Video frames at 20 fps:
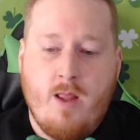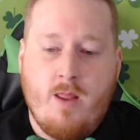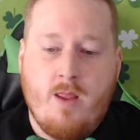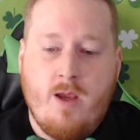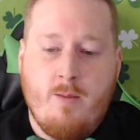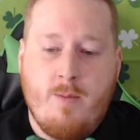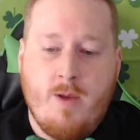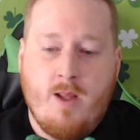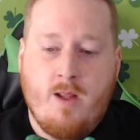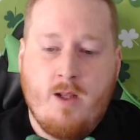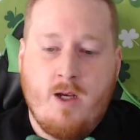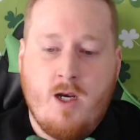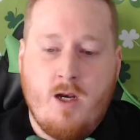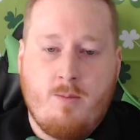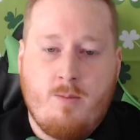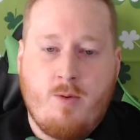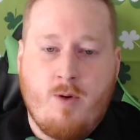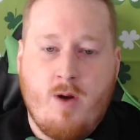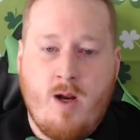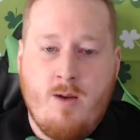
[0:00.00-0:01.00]
the ability to
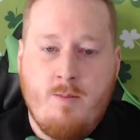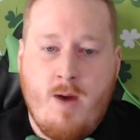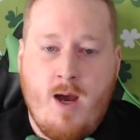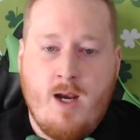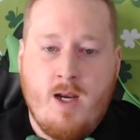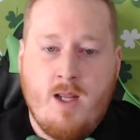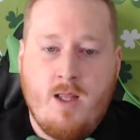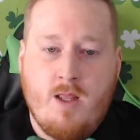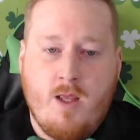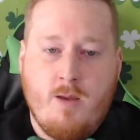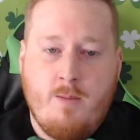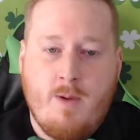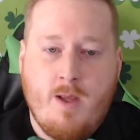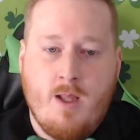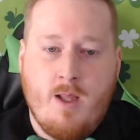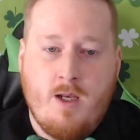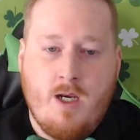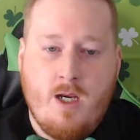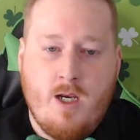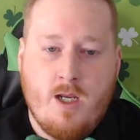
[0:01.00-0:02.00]
print money, the
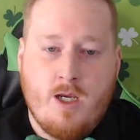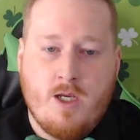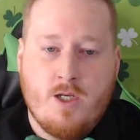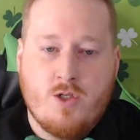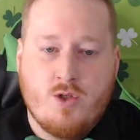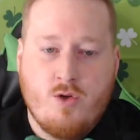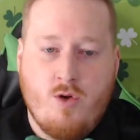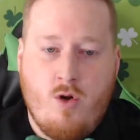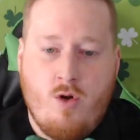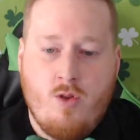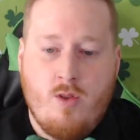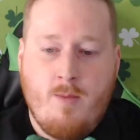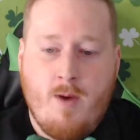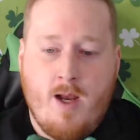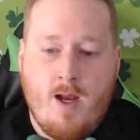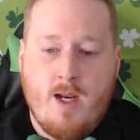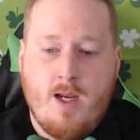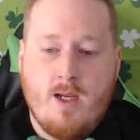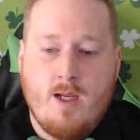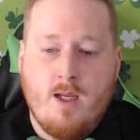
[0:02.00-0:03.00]
ability to control the
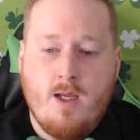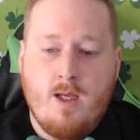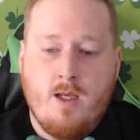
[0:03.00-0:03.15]
money.